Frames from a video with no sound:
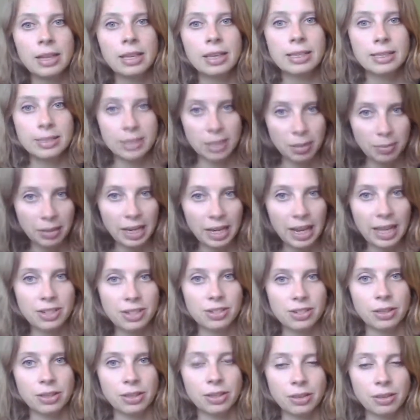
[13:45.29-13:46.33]

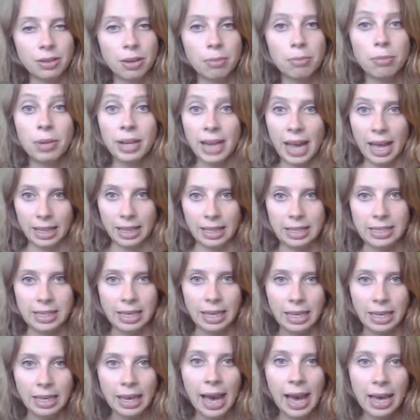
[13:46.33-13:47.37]
simulation
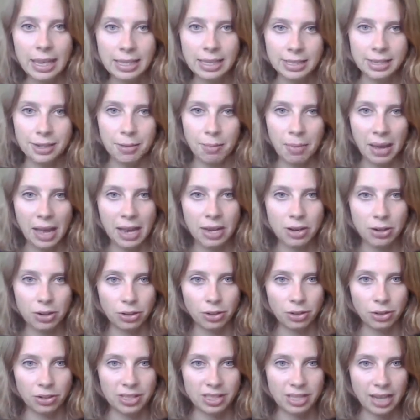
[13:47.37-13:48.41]
modality has to depend on
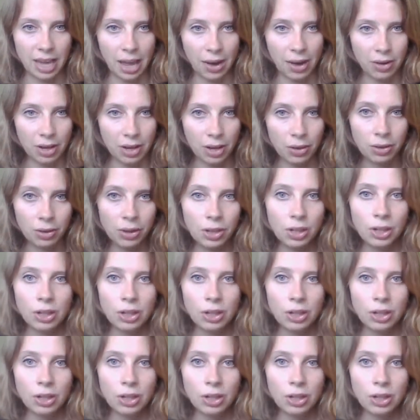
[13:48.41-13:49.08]
your scenario.